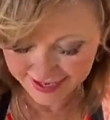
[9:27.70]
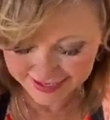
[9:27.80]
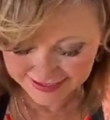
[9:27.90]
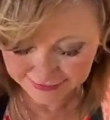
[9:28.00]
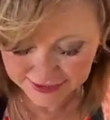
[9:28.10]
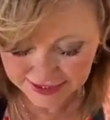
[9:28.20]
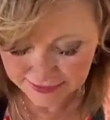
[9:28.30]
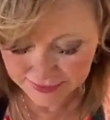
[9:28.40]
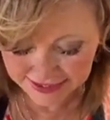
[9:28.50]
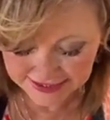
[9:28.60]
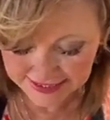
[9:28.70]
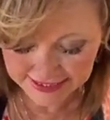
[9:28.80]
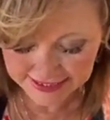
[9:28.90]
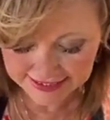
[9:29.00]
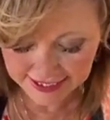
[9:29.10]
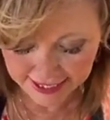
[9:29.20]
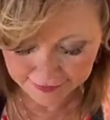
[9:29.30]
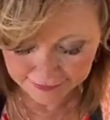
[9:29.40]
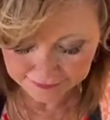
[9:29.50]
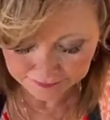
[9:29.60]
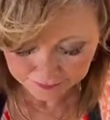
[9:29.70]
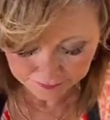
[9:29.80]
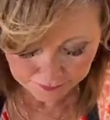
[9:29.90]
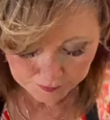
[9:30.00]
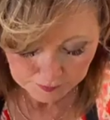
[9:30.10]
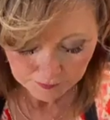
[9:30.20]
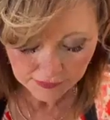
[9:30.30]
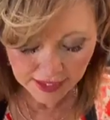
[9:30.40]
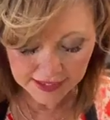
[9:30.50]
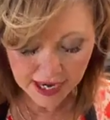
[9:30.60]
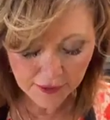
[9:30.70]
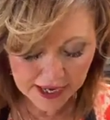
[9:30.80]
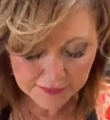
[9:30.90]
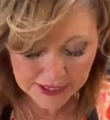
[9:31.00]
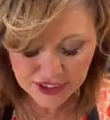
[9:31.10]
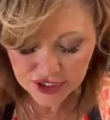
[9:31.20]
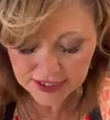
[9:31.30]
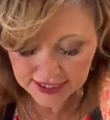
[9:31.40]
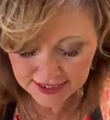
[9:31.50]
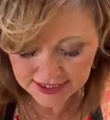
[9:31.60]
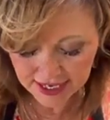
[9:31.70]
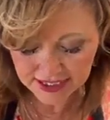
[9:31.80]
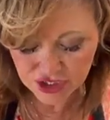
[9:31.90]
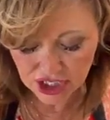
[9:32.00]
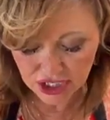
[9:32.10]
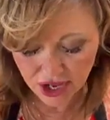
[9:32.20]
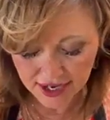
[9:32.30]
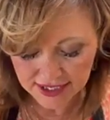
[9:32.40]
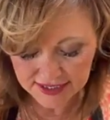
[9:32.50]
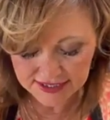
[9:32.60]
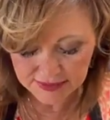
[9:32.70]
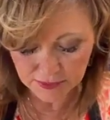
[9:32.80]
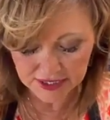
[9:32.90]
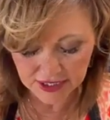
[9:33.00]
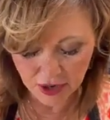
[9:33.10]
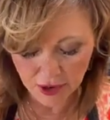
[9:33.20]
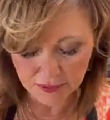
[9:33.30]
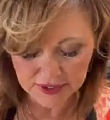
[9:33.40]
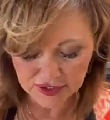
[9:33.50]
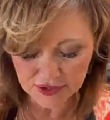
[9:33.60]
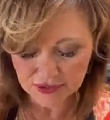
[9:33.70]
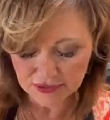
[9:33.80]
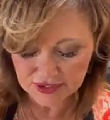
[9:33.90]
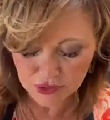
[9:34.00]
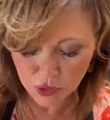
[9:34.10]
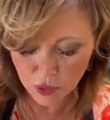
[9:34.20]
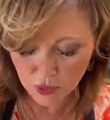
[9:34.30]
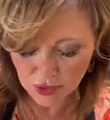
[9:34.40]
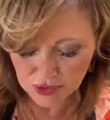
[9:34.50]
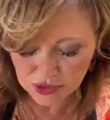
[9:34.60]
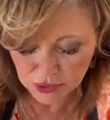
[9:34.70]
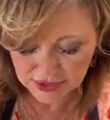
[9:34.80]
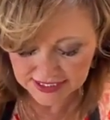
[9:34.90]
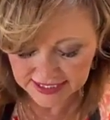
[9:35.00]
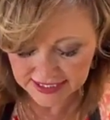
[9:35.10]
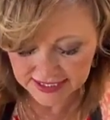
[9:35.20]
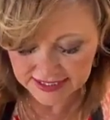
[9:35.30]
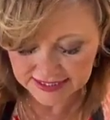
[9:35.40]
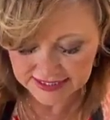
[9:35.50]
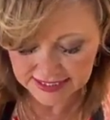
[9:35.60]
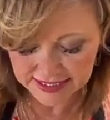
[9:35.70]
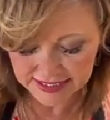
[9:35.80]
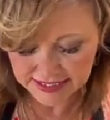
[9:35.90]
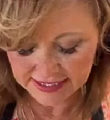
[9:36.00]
Okay, so we're just mixing this up. Now, I had mentioned that enchiladas, we always use corn tortillas.